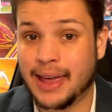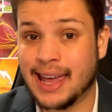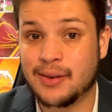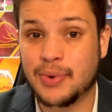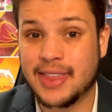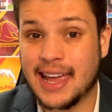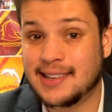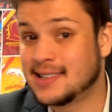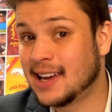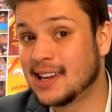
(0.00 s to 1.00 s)
paired with a
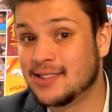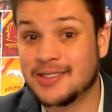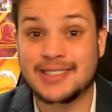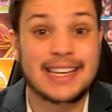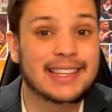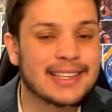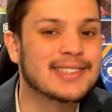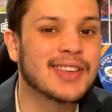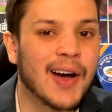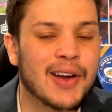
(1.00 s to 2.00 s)
second New
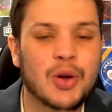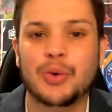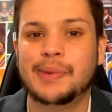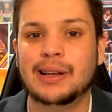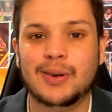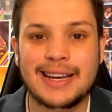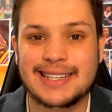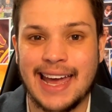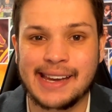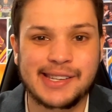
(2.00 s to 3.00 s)
Zealand side who would be looking
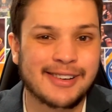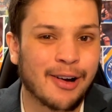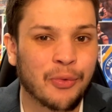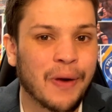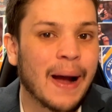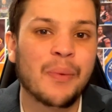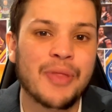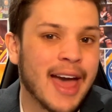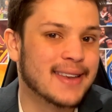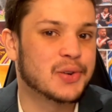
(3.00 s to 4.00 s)
to enter
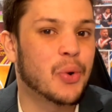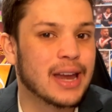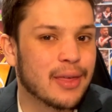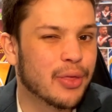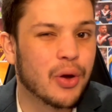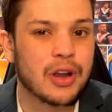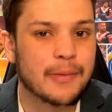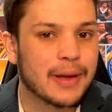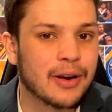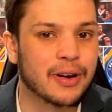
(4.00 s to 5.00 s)
around that
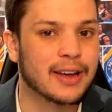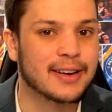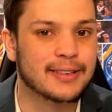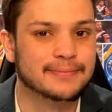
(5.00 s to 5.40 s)
2030 period.